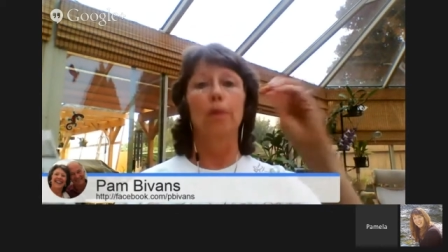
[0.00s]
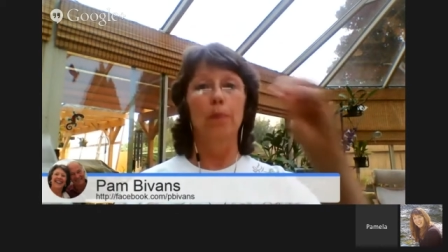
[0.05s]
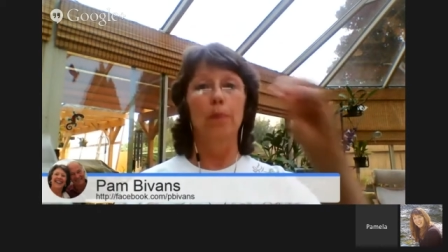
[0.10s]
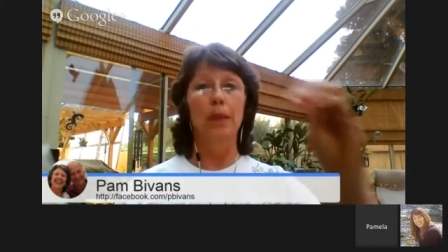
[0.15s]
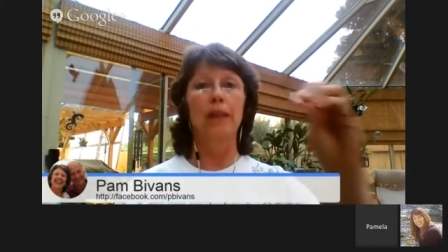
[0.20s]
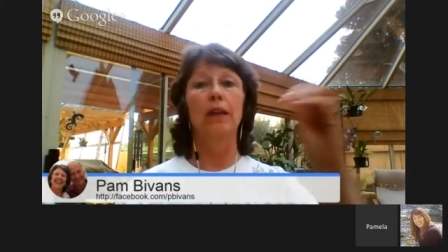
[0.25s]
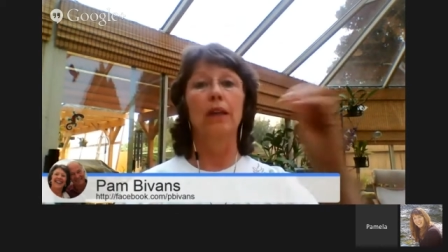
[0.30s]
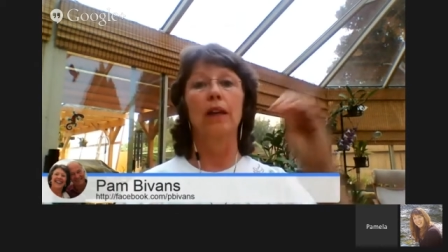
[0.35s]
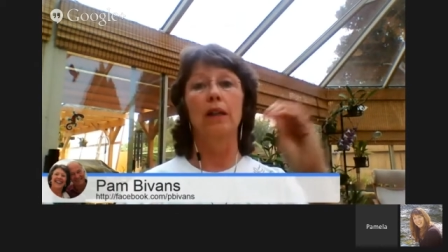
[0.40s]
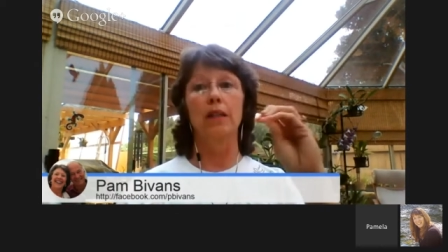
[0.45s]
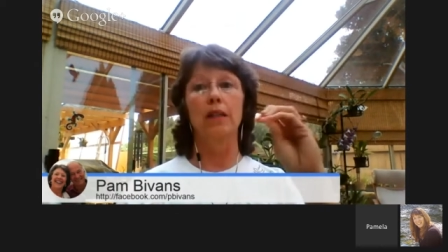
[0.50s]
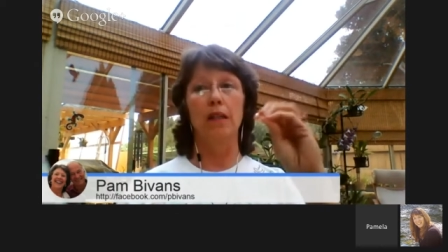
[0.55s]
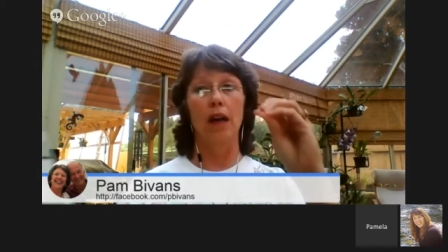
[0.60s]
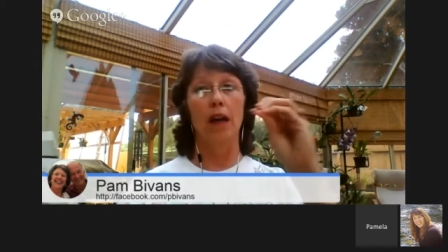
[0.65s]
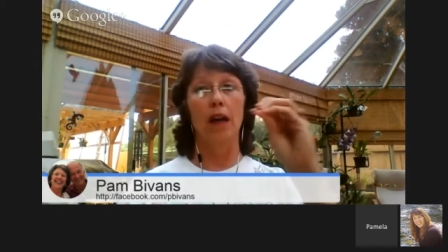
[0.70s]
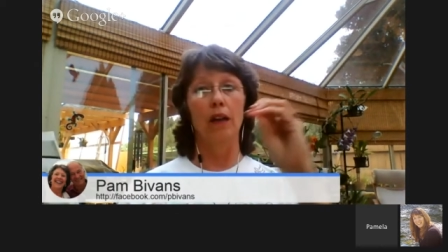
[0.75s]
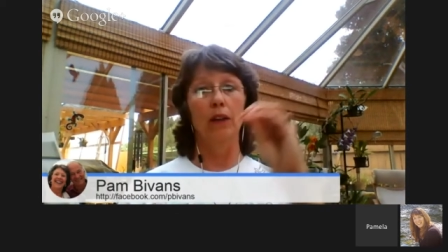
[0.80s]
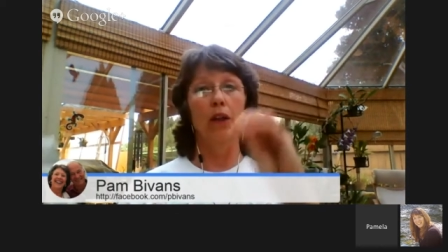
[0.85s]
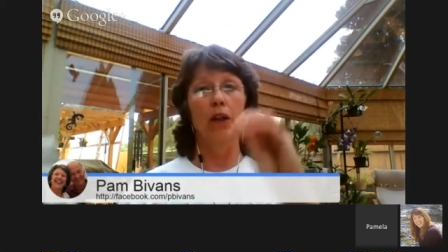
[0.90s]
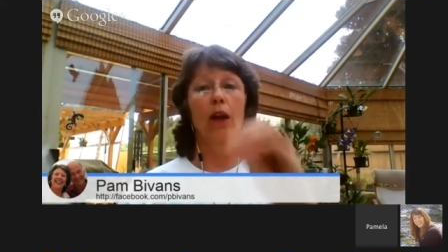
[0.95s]
because
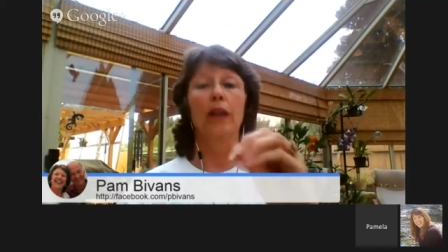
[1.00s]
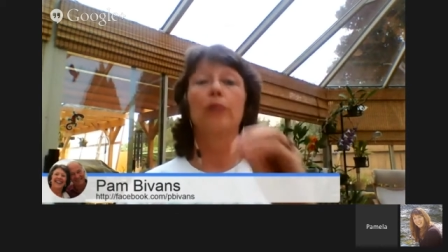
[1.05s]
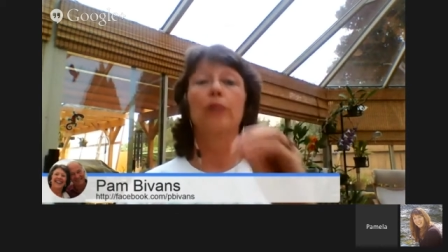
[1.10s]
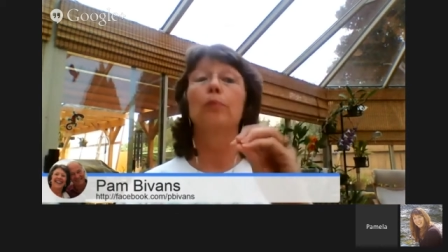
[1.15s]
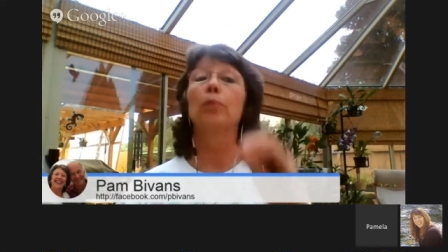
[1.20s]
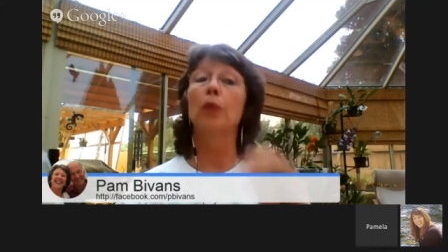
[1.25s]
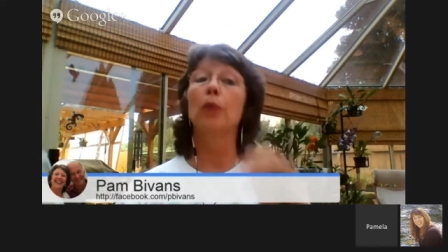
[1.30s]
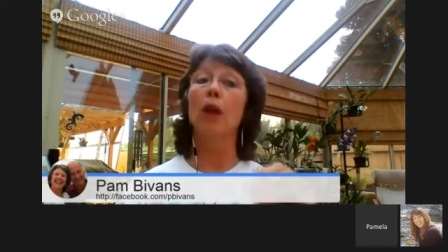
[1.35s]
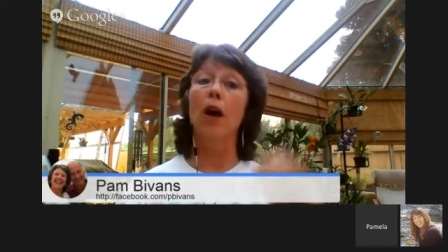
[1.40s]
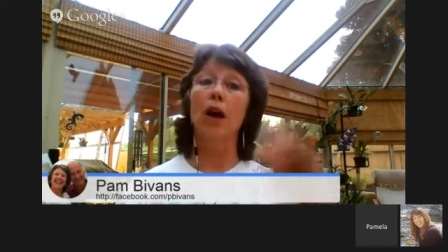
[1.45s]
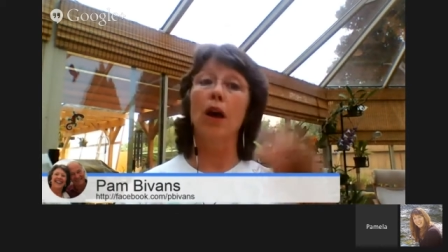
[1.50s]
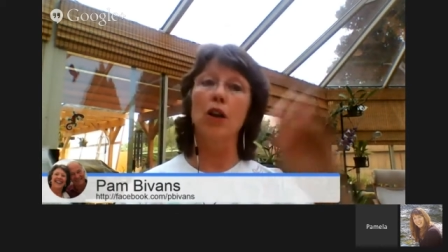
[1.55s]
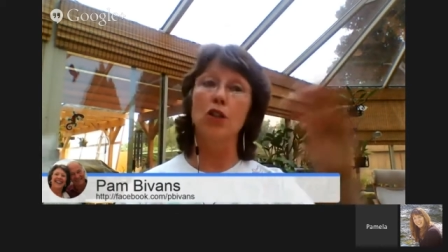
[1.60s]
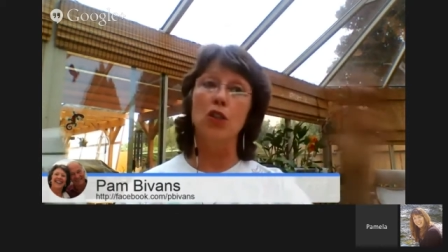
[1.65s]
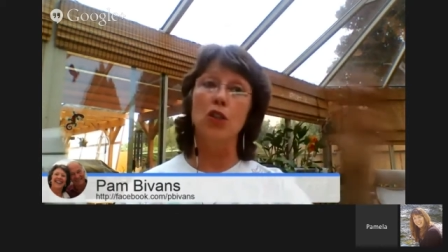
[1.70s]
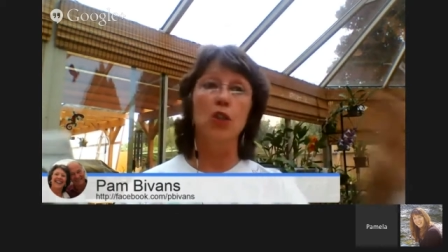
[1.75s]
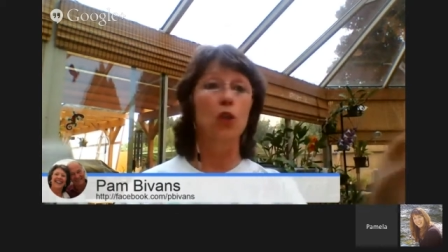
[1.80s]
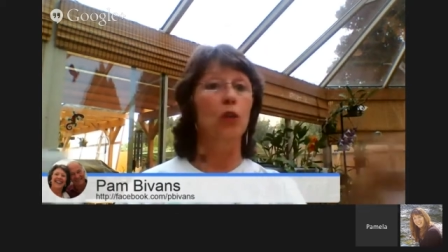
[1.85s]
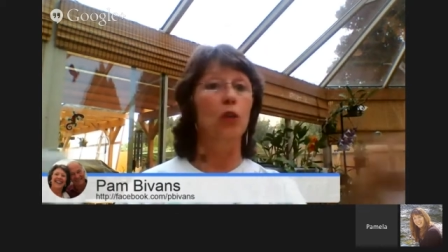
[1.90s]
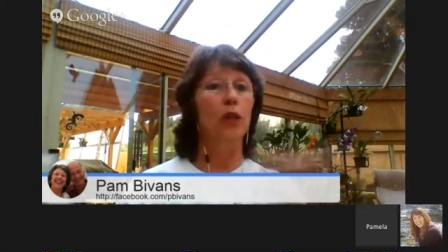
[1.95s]
a lot of
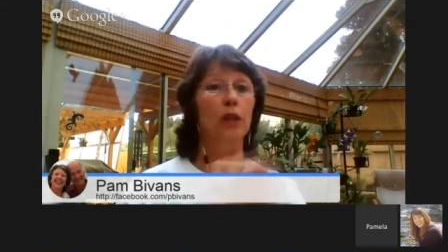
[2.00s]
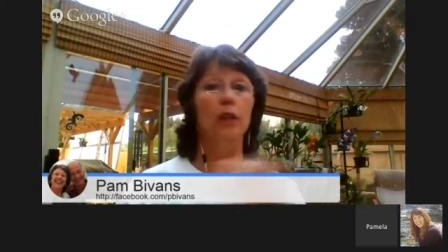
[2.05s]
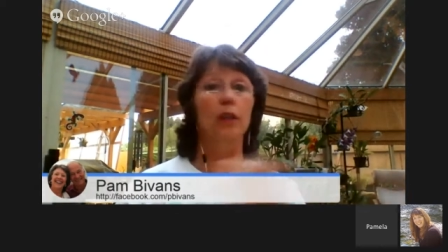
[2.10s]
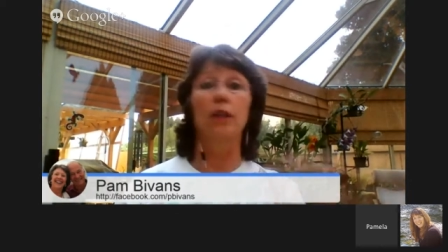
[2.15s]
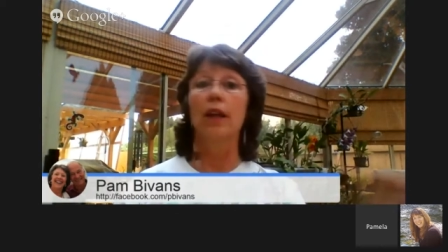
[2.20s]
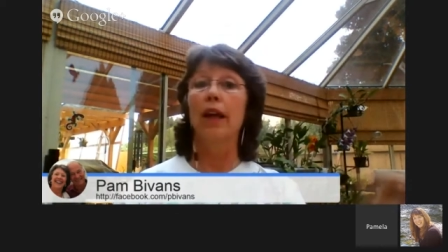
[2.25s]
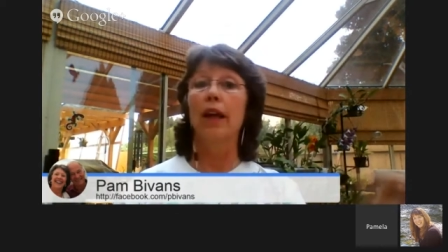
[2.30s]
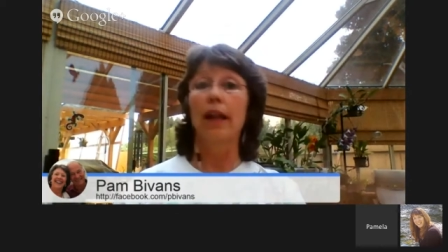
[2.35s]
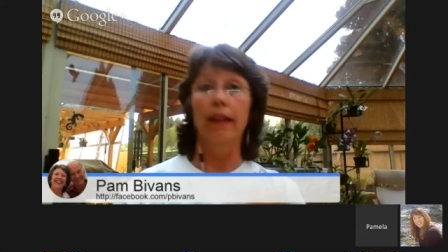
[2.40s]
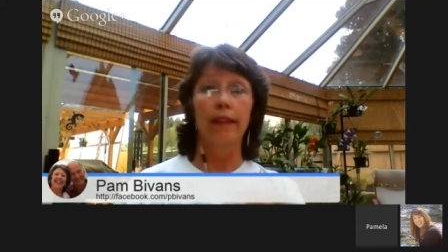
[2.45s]
blogs you can